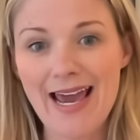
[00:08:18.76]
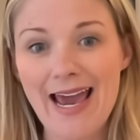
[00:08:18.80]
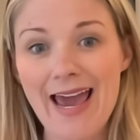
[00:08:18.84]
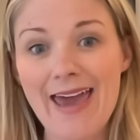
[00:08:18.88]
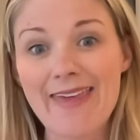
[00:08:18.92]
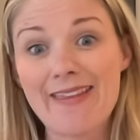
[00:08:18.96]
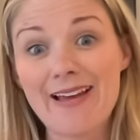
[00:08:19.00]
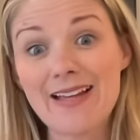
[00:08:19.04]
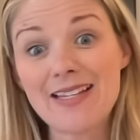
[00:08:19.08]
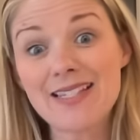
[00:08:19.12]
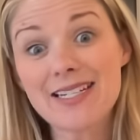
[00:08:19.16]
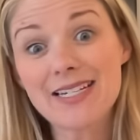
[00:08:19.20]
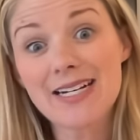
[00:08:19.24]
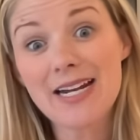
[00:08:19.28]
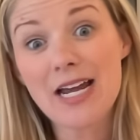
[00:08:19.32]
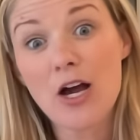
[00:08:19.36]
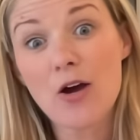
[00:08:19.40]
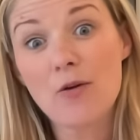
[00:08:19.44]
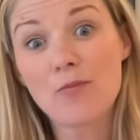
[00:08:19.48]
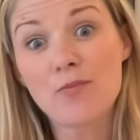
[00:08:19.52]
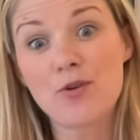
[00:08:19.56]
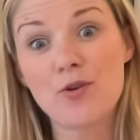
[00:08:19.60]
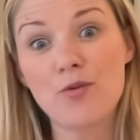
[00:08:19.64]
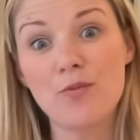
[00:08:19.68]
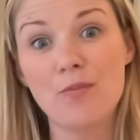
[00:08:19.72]
And that's going to
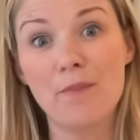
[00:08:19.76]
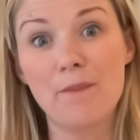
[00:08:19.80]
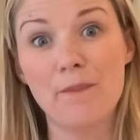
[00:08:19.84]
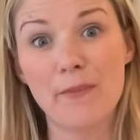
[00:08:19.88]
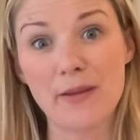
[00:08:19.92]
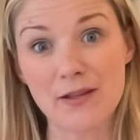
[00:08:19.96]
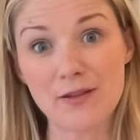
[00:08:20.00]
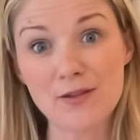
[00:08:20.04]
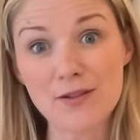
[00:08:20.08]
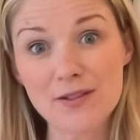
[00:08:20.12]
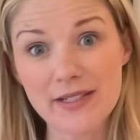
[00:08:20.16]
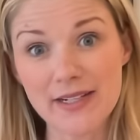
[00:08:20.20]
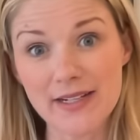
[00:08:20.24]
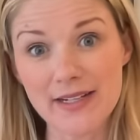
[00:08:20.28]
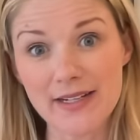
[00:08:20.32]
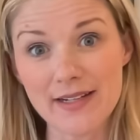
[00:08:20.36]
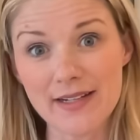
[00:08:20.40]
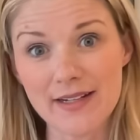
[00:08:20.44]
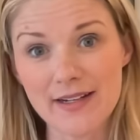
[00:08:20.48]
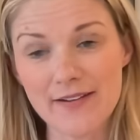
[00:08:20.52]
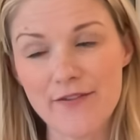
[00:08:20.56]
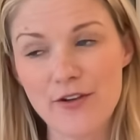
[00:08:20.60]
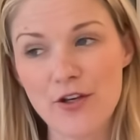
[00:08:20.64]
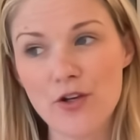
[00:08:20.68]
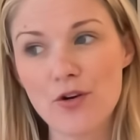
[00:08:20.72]
help you build it. If